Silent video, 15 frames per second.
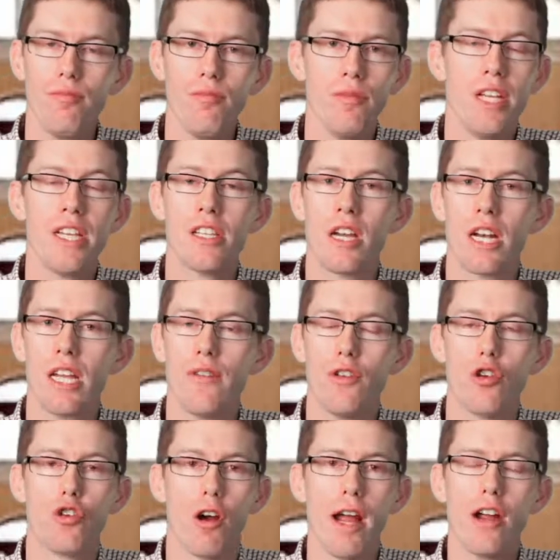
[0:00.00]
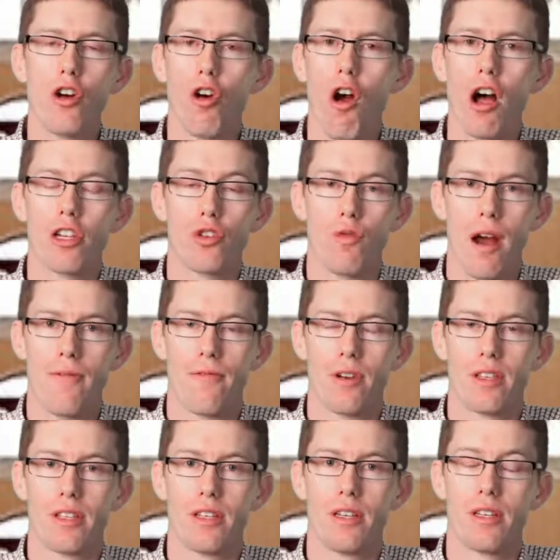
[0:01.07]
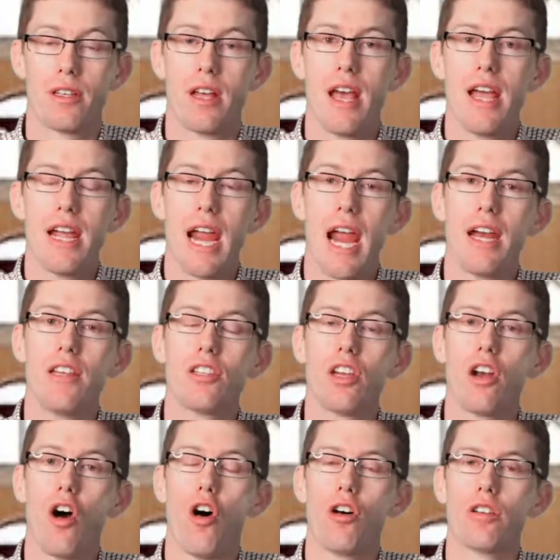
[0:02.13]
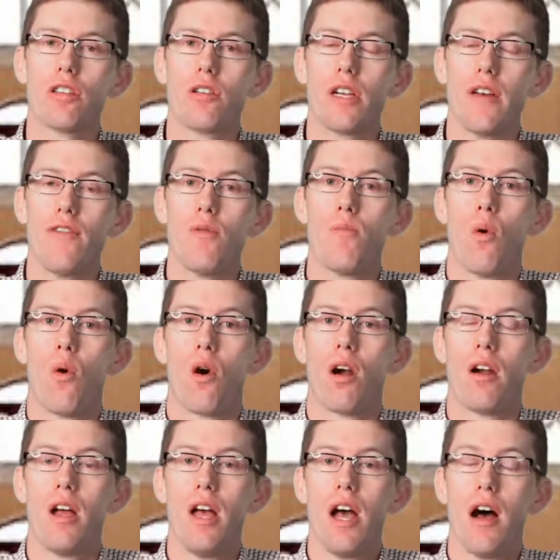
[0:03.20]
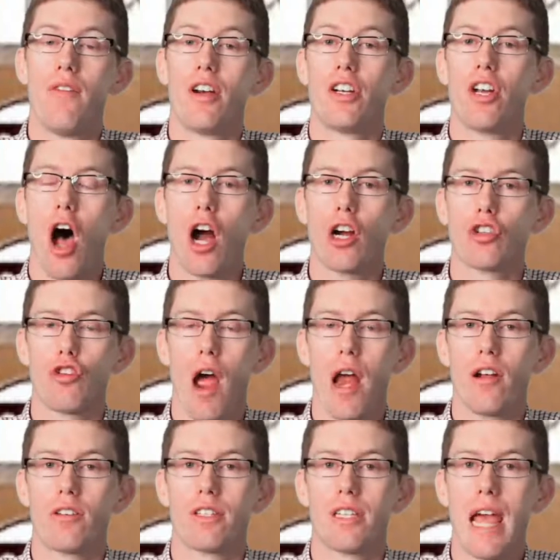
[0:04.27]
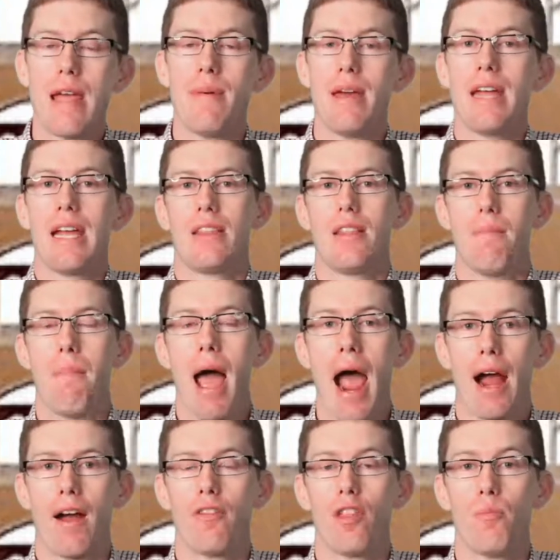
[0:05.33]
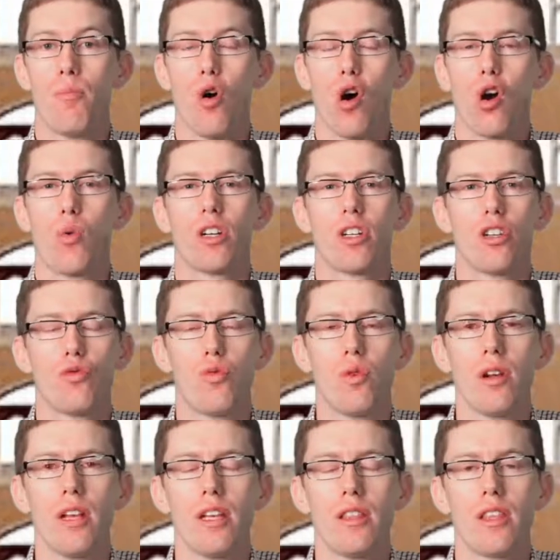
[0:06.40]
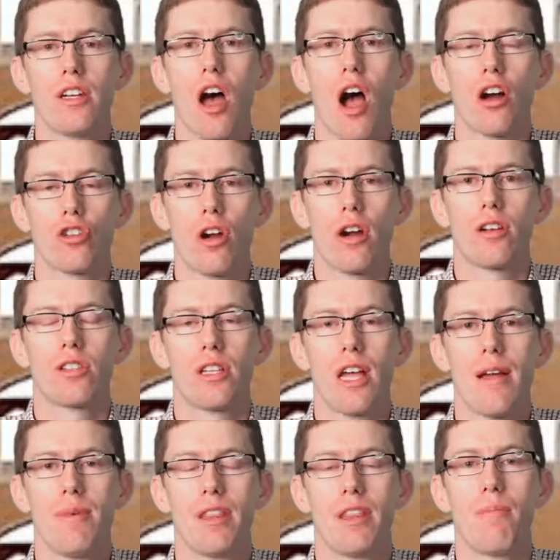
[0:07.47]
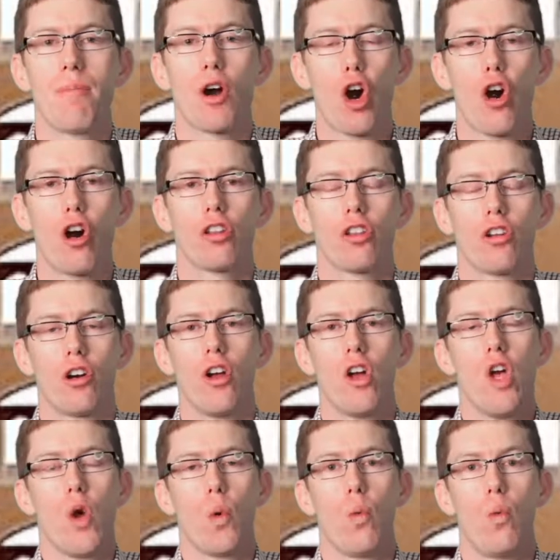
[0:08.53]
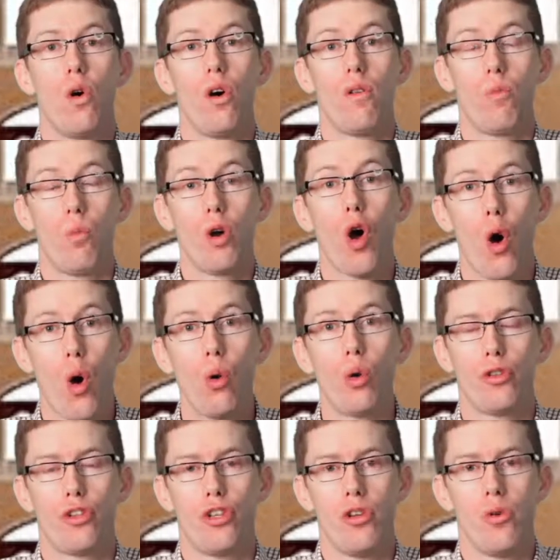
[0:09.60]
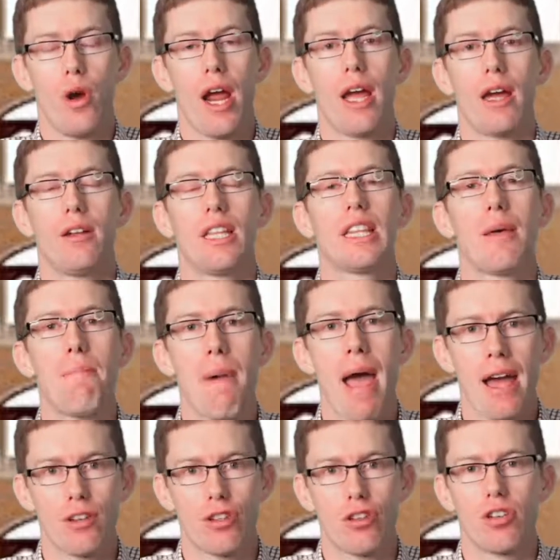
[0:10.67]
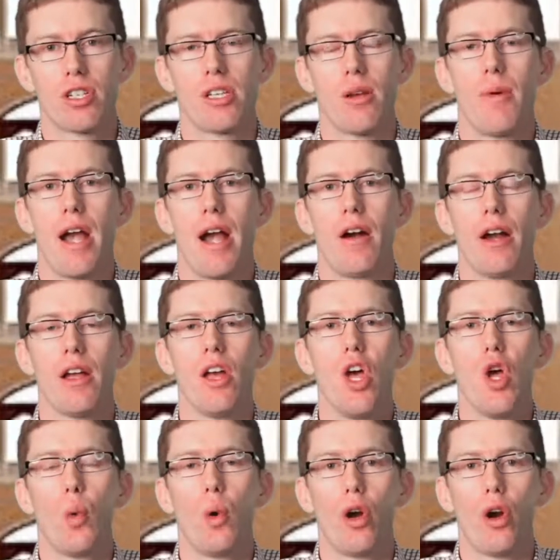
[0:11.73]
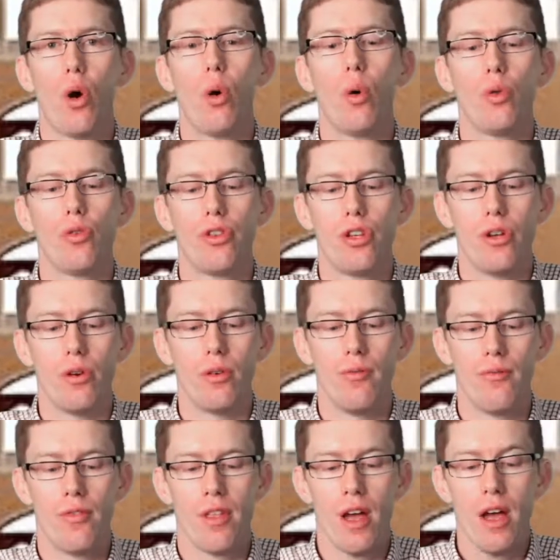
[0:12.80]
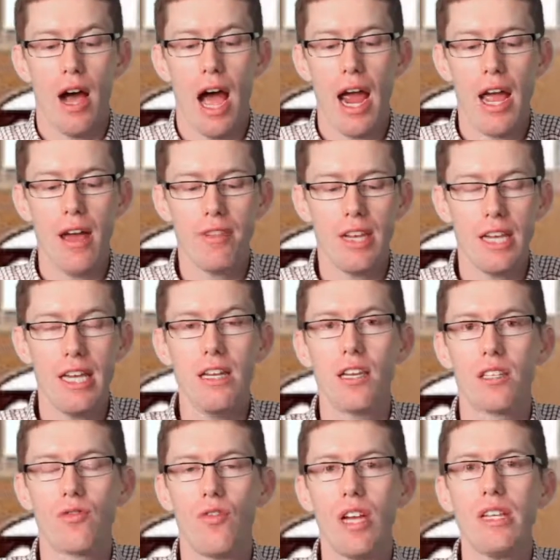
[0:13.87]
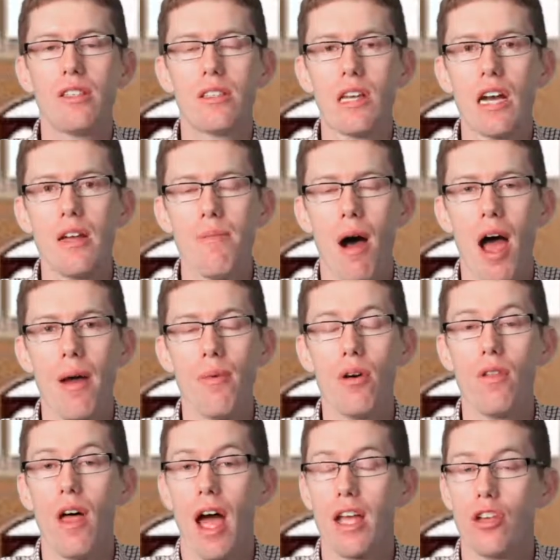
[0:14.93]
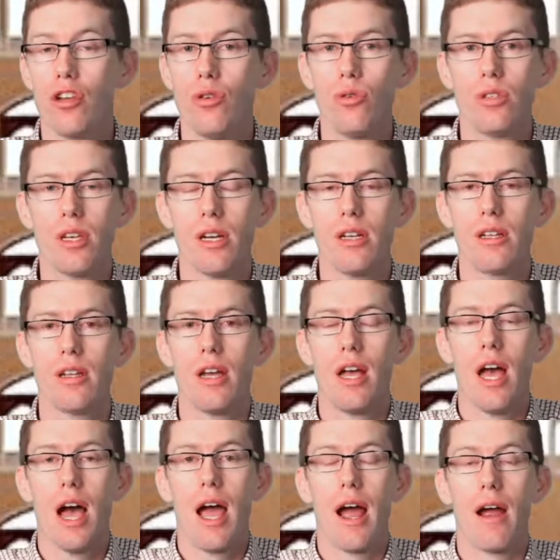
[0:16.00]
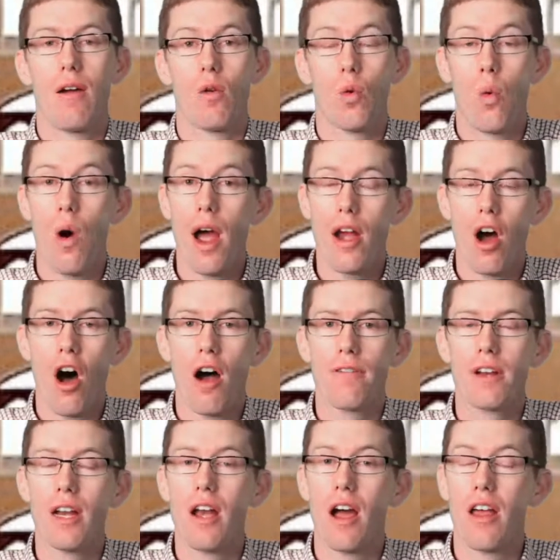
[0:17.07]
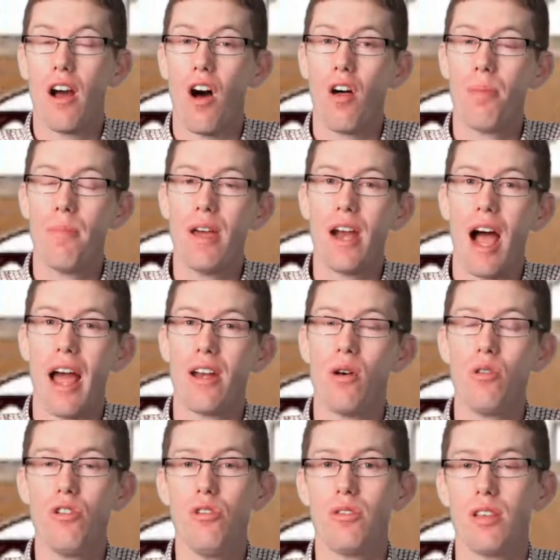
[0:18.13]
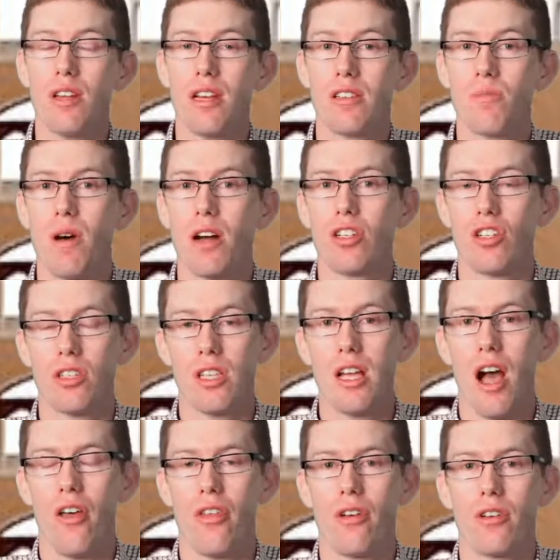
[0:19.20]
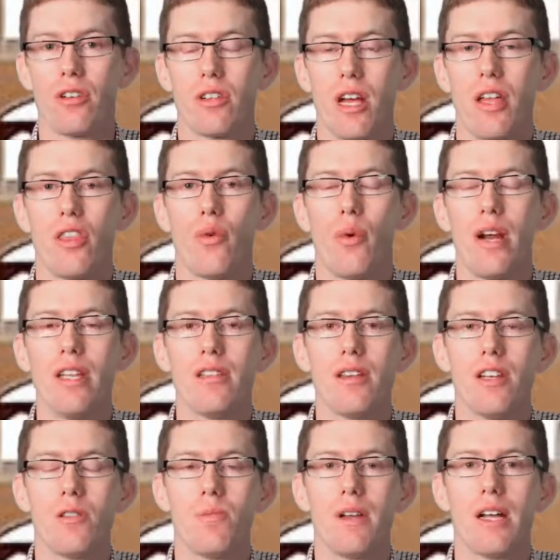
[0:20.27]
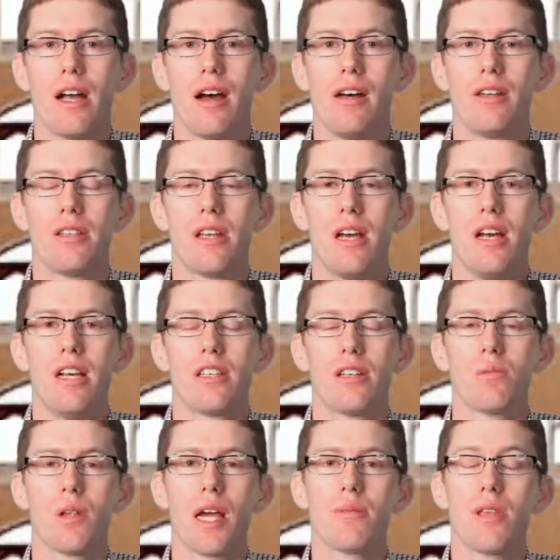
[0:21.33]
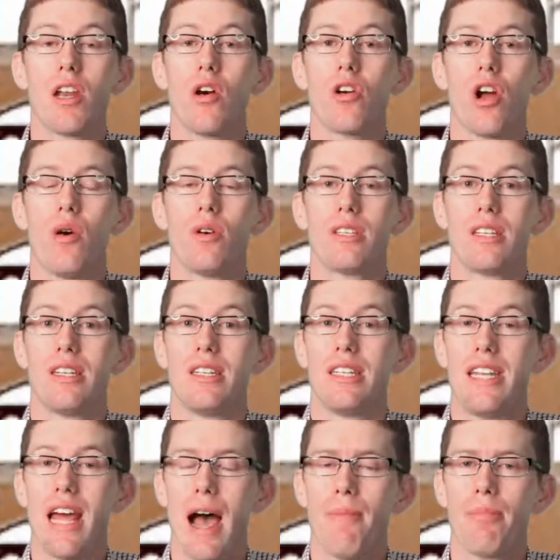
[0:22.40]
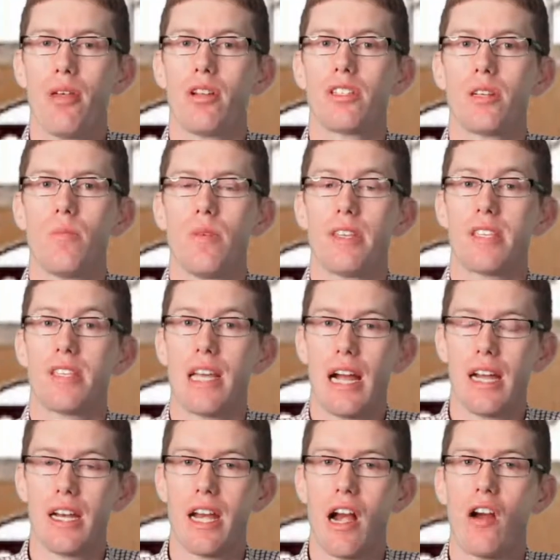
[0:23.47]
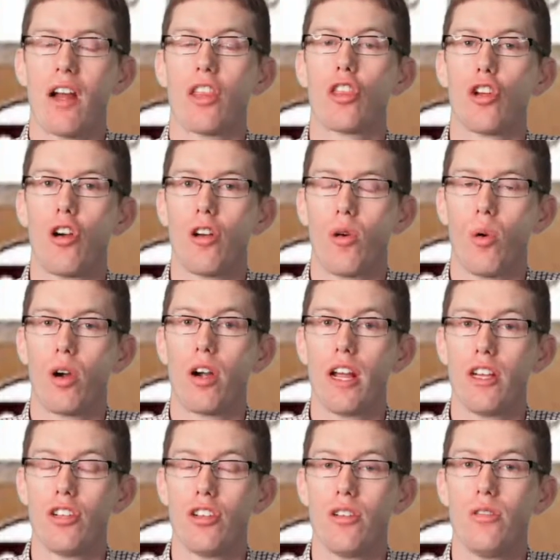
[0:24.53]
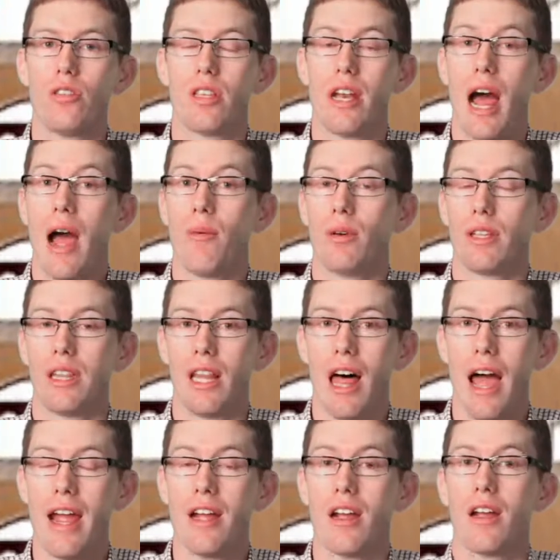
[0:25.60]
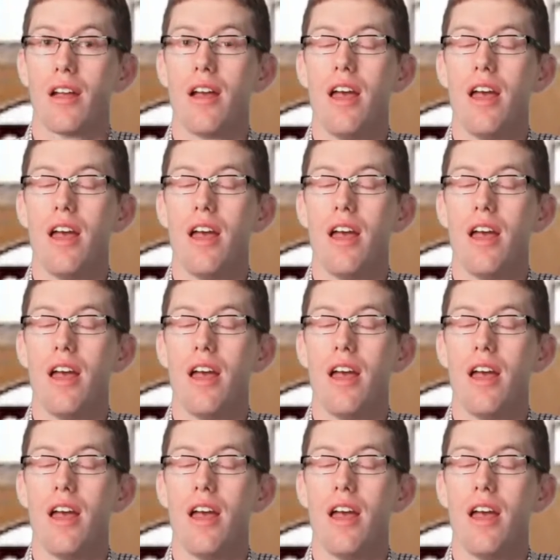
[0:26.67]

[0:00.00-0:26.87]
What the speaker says: he's going to give you great cross references, and he's going to also give you more of a doctrinal statement in the back of the book, which is really the doctrinal statement that MacArthur would hold to and that the Master's Seminary would hold to. I have the ESV Study Bible. I use it quite often. I'll admit I don't use it as much as the others. And the reason is because sometimes they don't go as in depth on some of the secondary and third order issues that I would like,